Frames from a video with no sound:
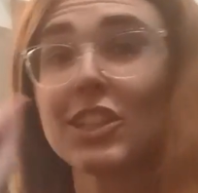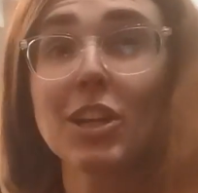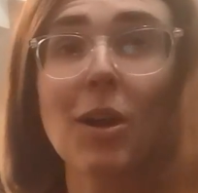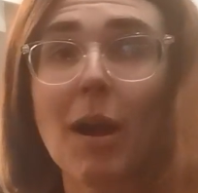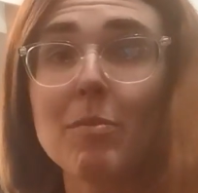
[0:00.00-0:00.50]

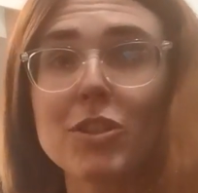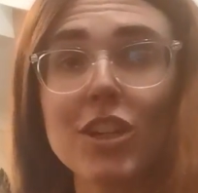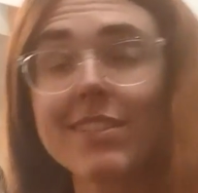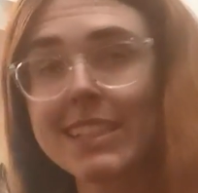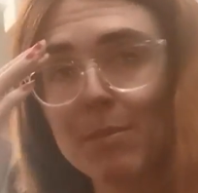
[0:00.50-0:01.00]
No, I'm
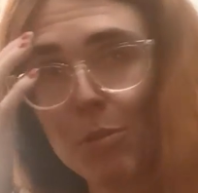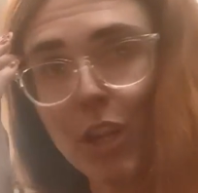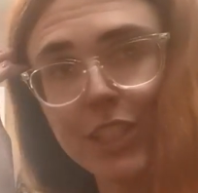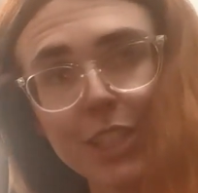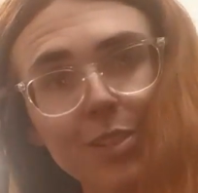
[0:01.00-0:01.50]
sure he's a
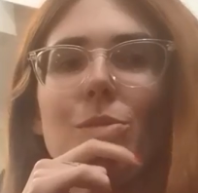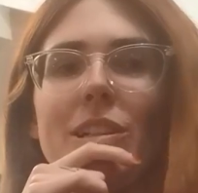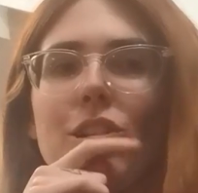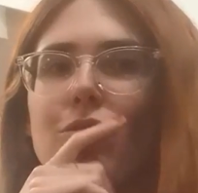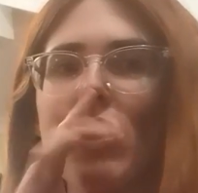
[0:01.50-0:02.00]
bright dude. Like,
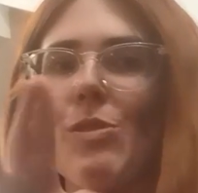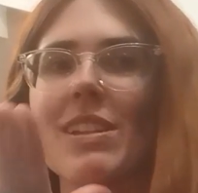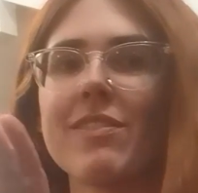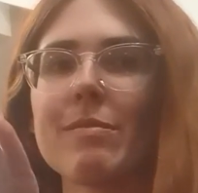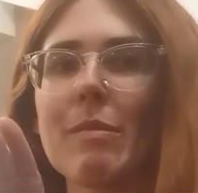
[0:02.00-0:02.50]
we're not
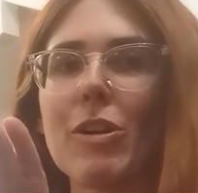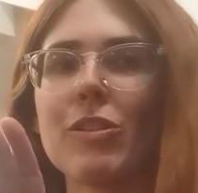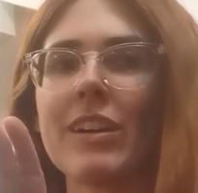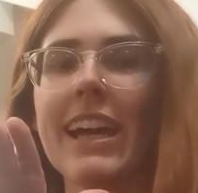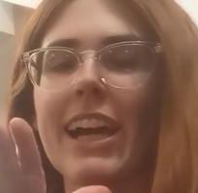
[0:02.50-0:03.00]
rooting for Michael